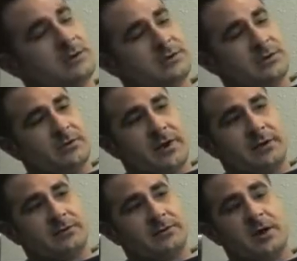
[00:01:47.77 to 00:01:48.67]
so that
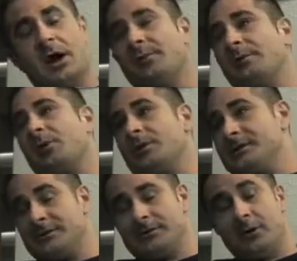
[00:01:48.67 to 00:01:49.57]
common
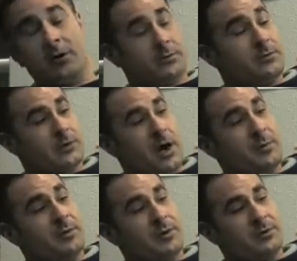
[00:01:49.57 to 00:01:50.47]

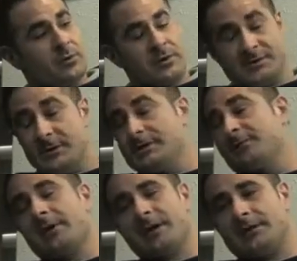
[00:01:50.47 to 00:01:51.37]
mode noise doesn't
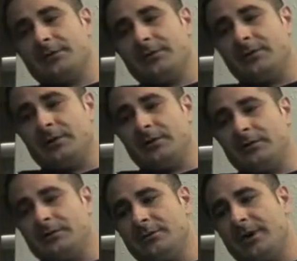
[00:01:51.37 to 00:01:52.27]
make it
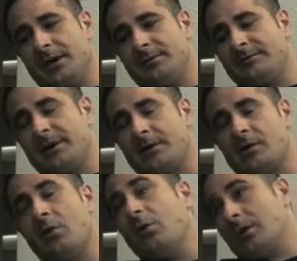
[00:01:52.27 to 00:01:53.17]
to the amplifier
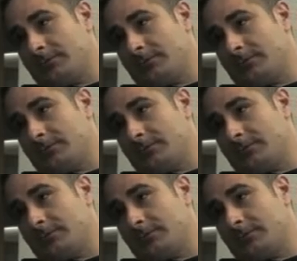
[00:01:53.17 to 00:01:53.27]
core